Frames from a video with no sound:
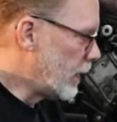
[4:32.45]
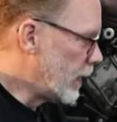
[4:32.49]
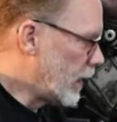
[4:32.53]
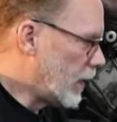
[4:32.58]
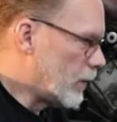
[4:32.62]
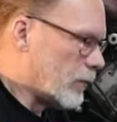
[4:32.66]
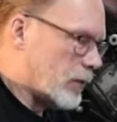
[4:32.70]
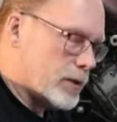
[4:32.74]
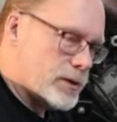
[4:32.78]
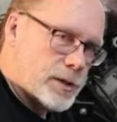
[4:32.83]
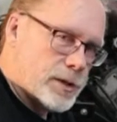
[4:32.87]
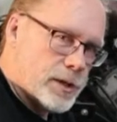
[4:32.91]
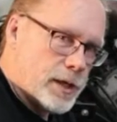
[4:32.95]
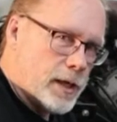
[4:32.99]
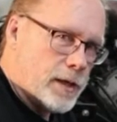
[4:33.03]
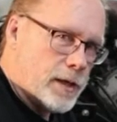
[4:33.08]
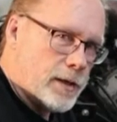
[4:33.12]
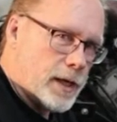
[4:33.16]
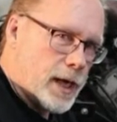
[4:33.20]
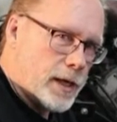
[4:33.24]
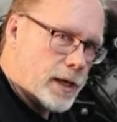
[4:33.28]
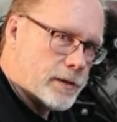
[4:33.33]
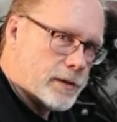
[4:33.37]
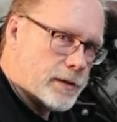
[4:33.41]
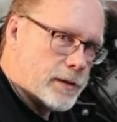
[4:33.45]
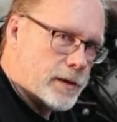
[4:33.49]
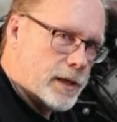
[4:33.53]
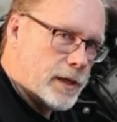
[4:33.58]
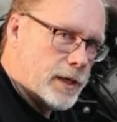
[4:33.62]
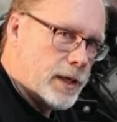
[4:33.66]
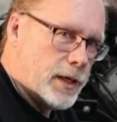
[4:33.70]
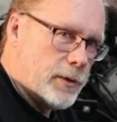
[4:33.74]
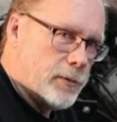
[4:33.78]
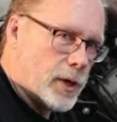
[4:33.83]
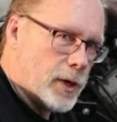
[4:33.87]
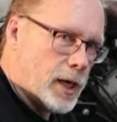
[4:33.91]
And once again, not
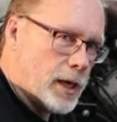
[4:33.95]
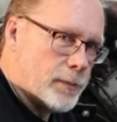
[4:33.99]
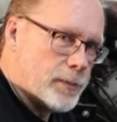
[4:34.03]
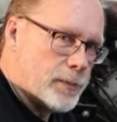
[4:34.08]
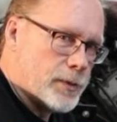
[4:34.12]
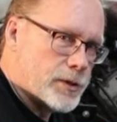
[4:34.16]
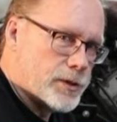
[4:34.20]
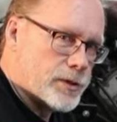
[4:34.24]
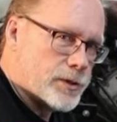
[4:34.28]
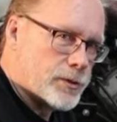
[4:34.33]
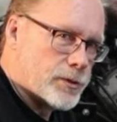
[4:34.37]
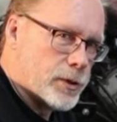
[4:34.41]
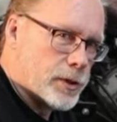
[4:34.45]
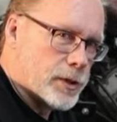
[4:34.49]
kiddywampus,